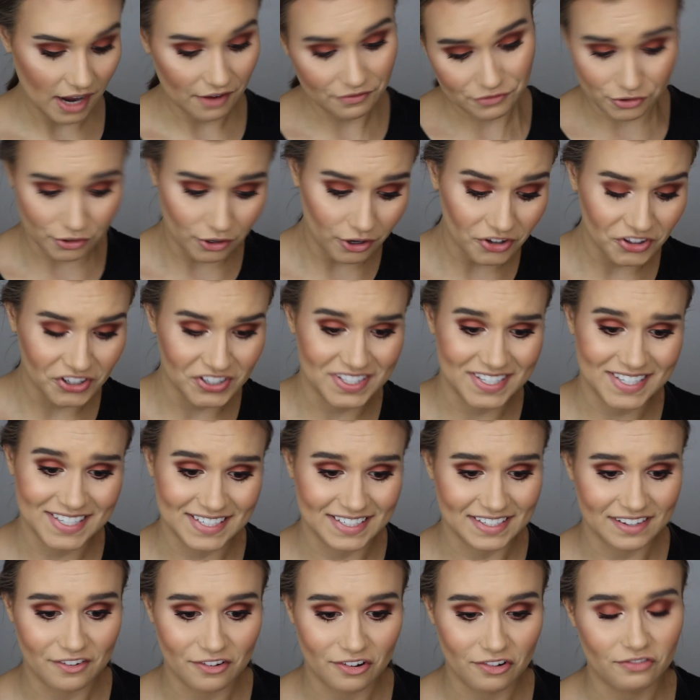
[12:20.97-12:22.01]
After all, this
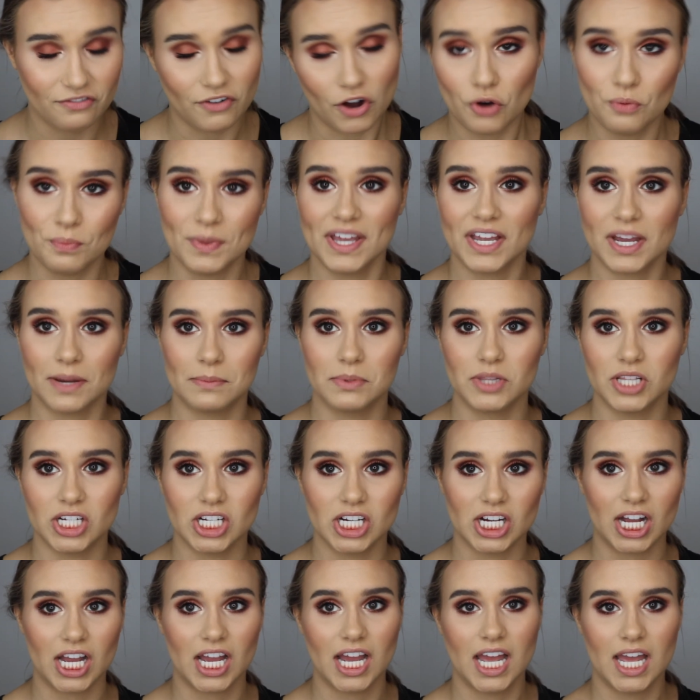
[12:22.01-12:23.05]
is a fall makeup
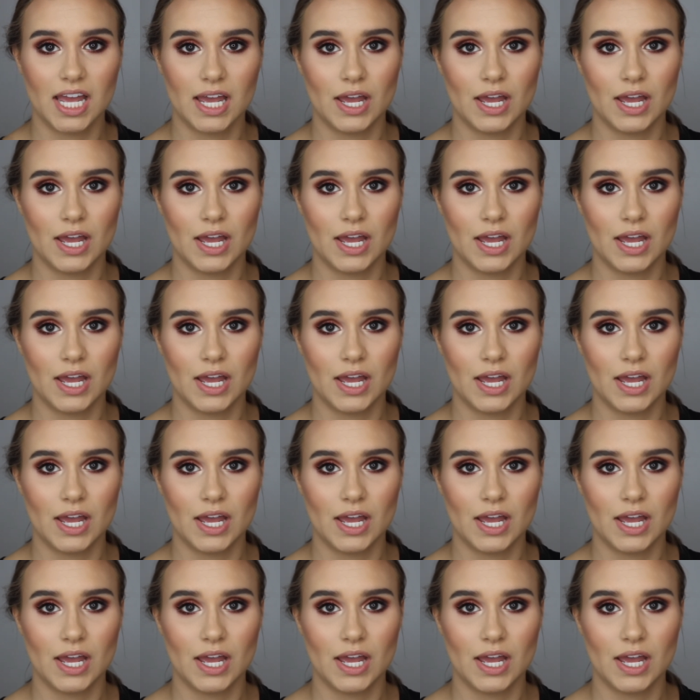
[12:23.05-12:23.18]
look,